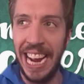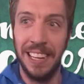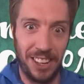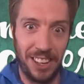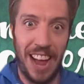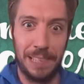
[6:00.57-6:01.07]
a
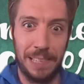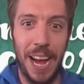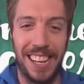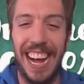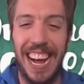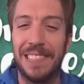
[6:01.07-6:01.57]
class
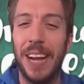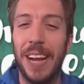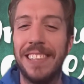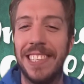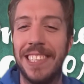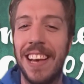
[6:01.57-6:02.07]
by class
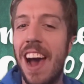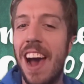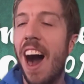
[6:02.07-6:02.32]
basis,